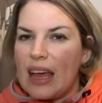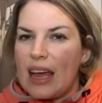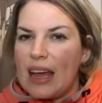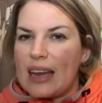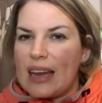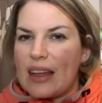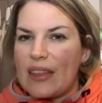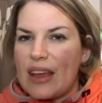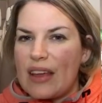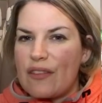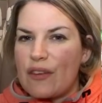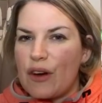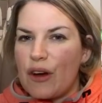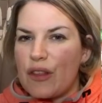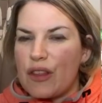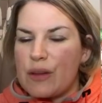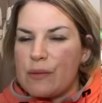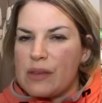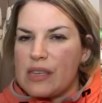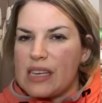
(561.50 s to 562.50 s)
Now they've got
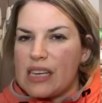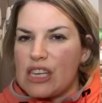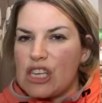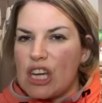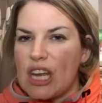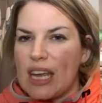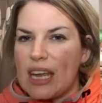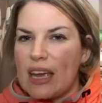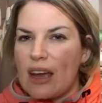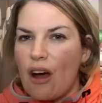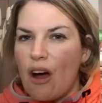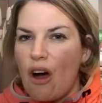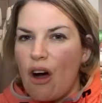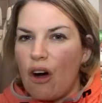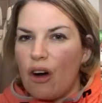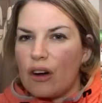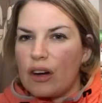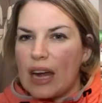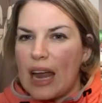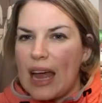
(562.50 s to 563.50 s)
them stitched here
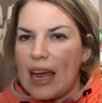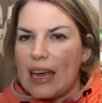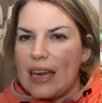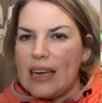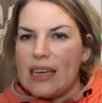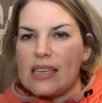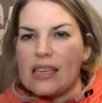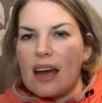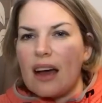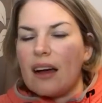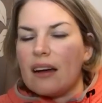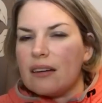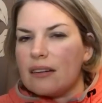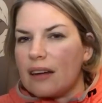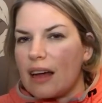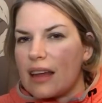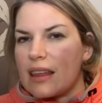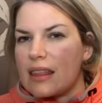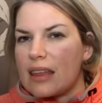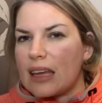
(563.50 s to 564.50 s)
on Ada,
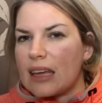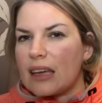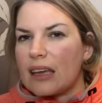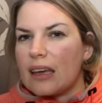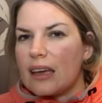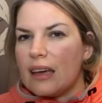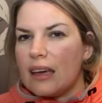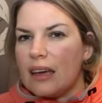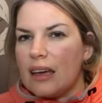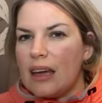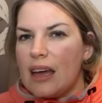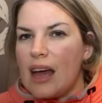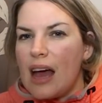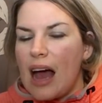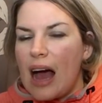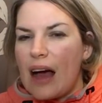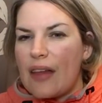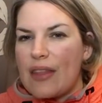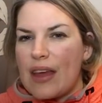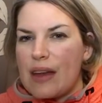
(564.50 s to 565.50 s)
I think,
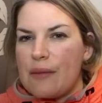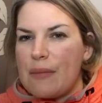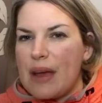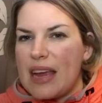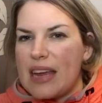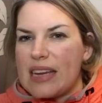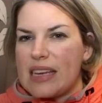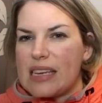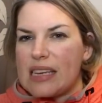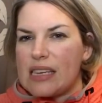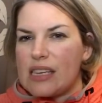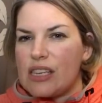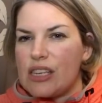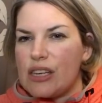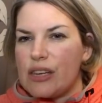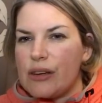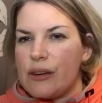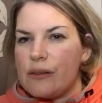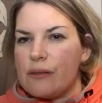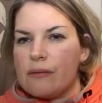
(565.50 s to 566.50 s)
and then made
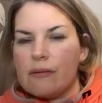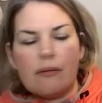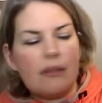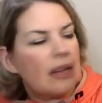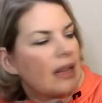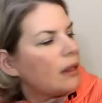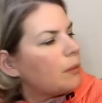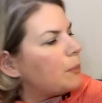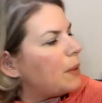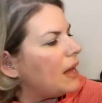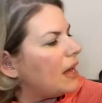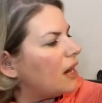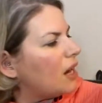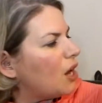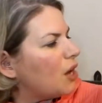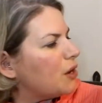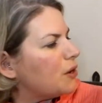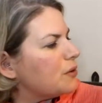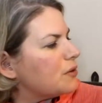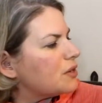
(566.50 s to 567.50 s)
into little
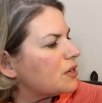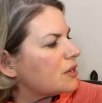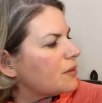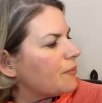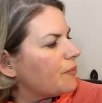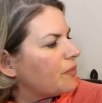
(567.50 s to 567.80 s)
pillows